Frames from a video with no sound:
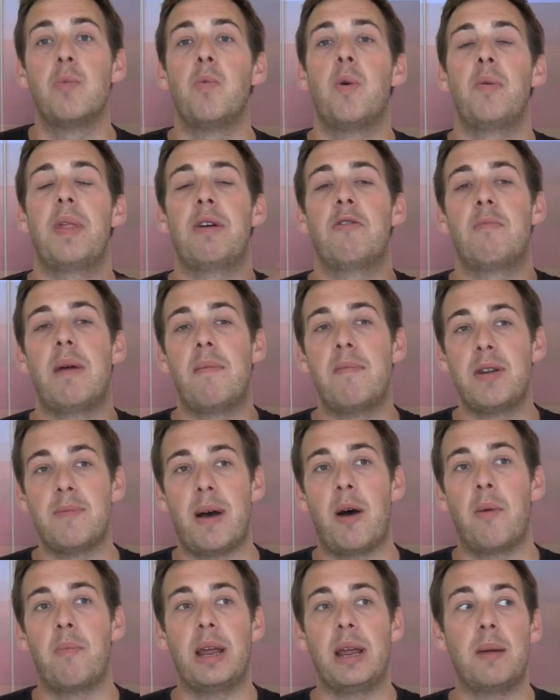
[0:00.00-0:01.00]
and what they remembered
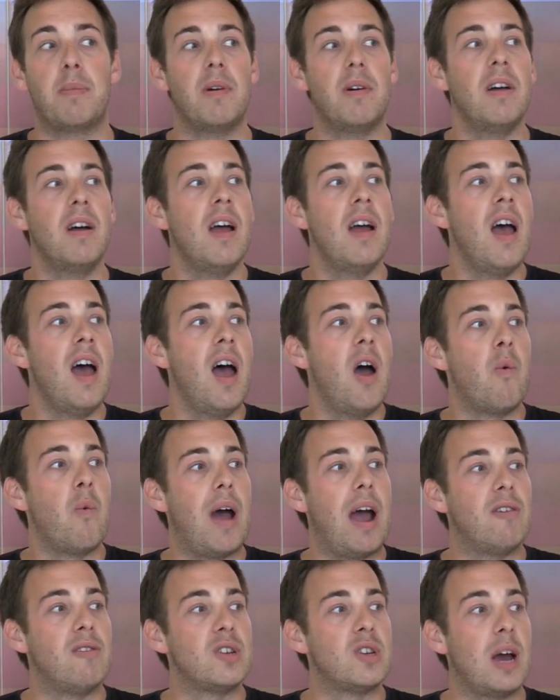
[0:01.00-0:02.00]
about people.
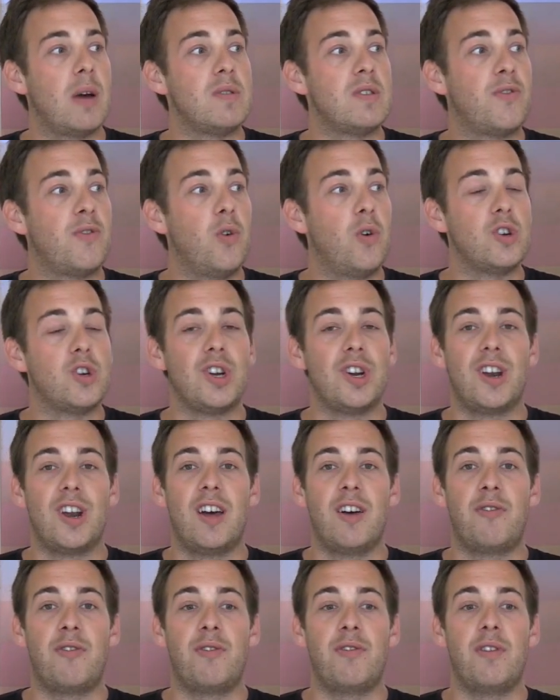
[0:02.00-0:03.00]
Whereas I was fortunate
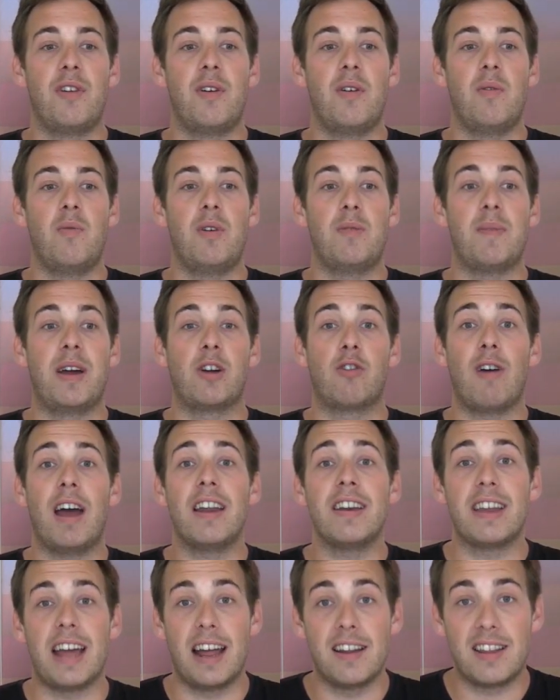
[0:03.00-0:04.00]
enough with my
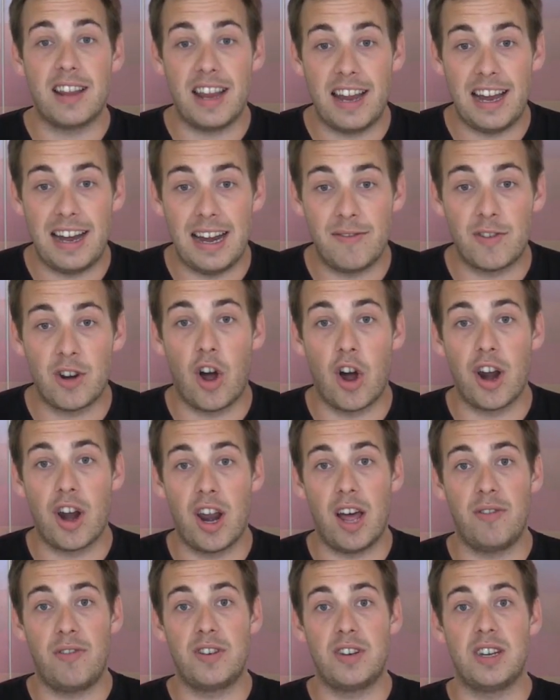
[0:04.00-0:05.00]
granddad that he lived long
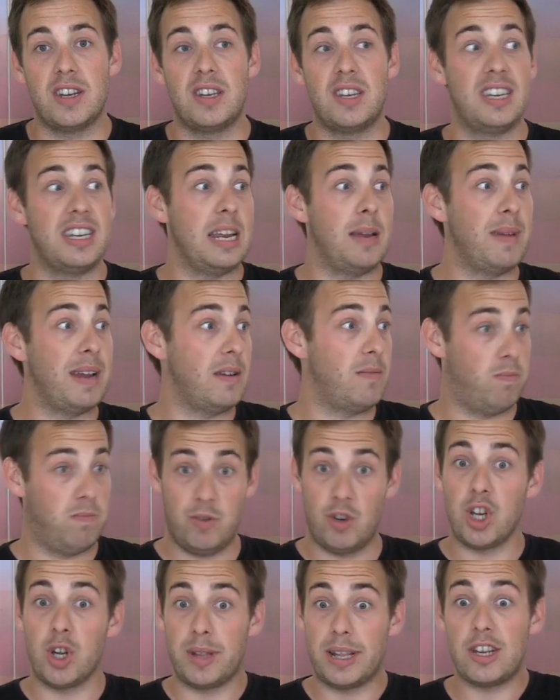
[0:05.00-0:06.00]
enough to see me
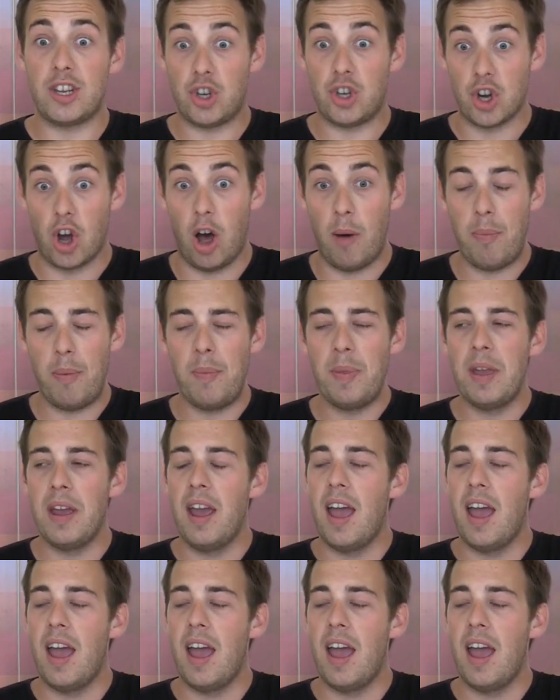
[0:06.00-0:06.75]
do this job.